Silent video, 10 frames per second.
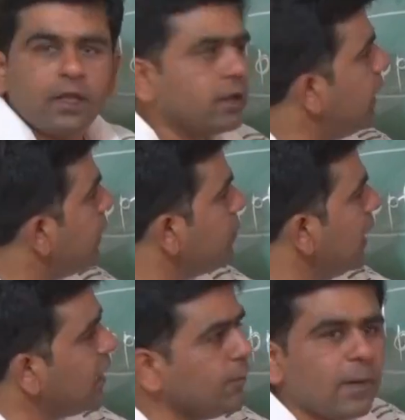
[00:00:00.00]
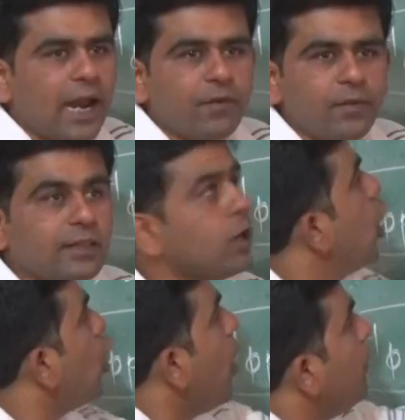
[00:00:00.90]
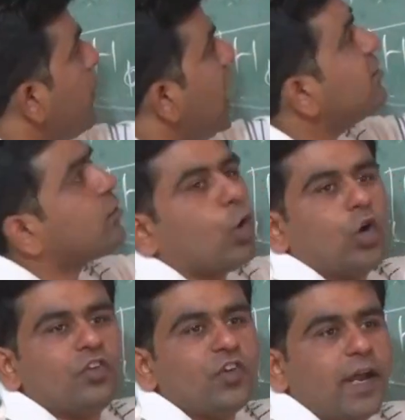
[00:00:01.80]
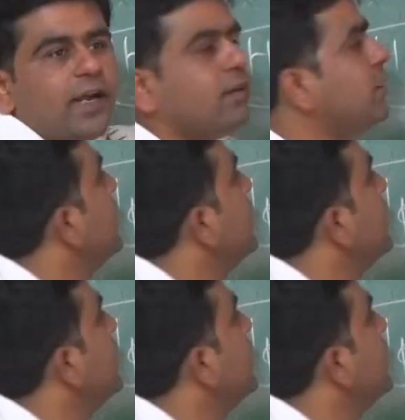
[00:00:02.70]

get multiplied with complex conjugate